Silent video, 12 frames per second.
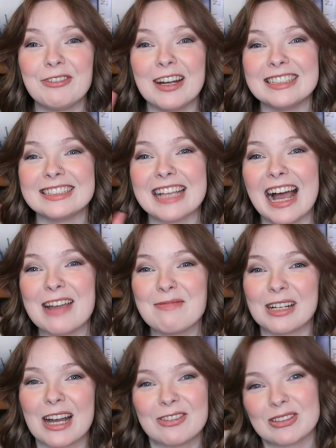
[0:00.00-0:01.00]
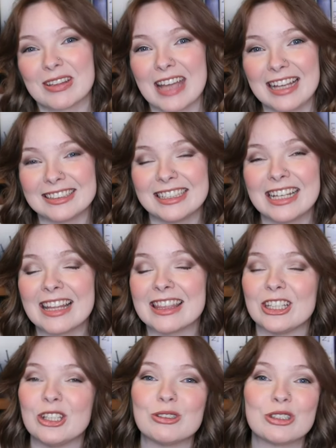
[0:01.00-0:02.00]
Friends, I'm Covers with Cassidy, and
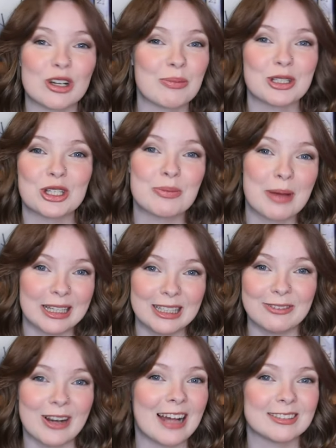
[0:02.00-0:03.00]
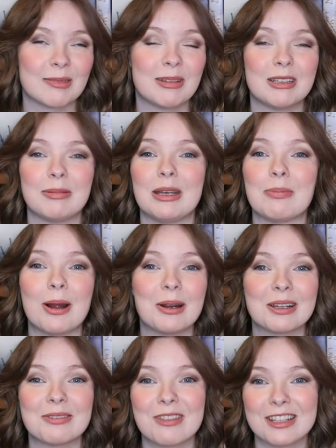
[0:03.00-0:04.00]
thank you so much to Becky for asking me to be a
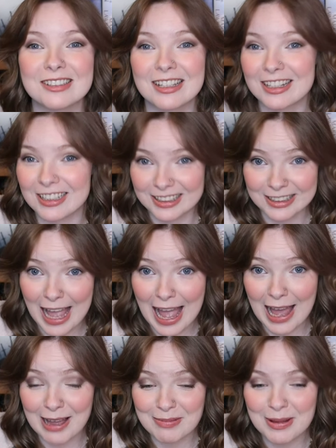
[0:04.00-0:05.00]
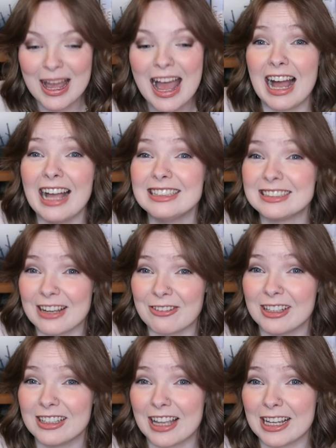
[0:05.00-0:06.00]
part of this collab. I
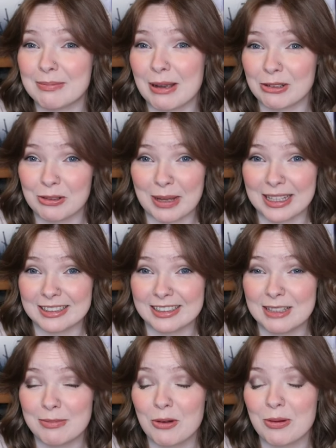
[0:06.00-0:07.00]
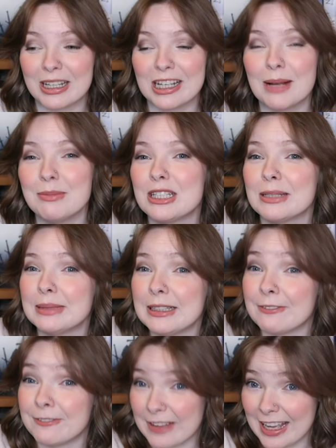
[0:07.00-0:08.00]
definitely like my romanticy, but when it comes to my
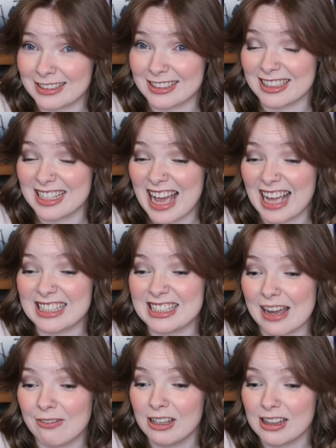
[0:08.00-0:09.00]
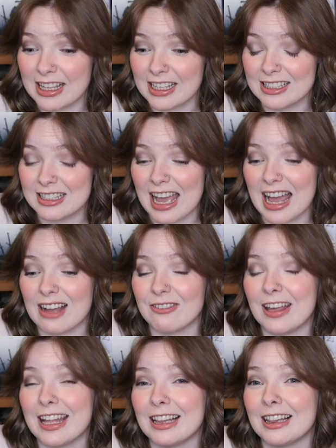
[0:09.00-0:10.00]
fantasy, I definitely like it to have
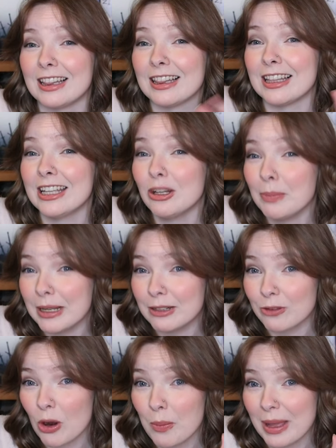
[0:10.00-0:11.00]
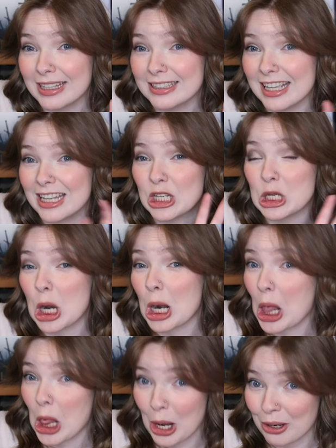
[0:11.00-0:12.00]
a little bit of romance and not
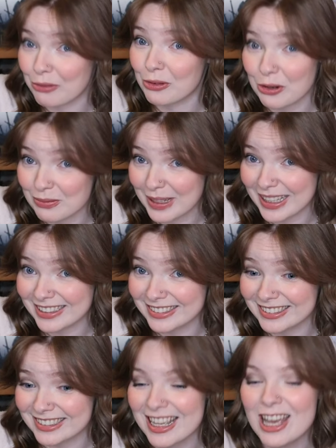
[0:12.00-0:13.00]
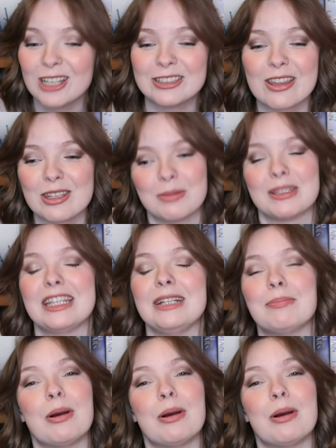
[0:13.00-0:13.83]
a lot of romance. So this was the